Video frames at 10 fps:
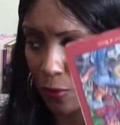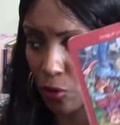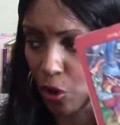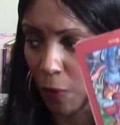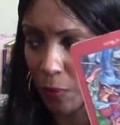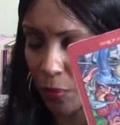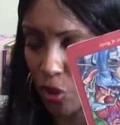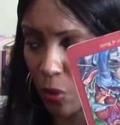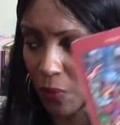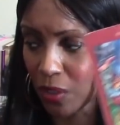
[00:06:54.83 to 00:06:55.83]
You stopped
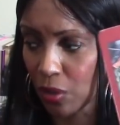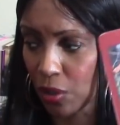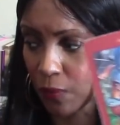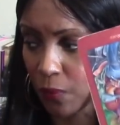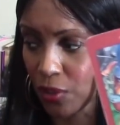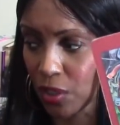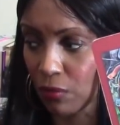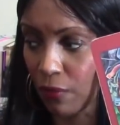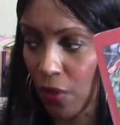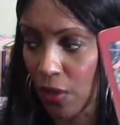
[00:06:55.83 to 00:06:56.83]
pursuing with the Knight of Wands in
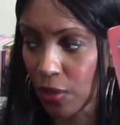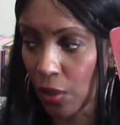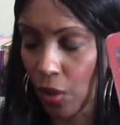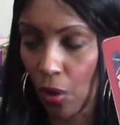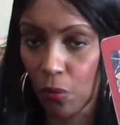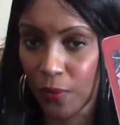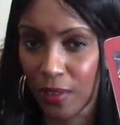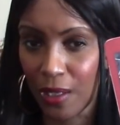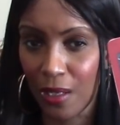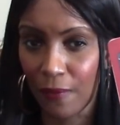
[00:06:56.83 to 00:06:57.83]
reverse, a goal with
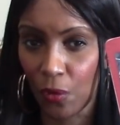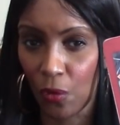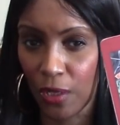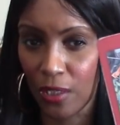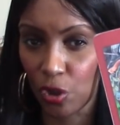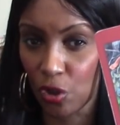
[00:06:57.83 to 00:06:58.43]
the King of Coins.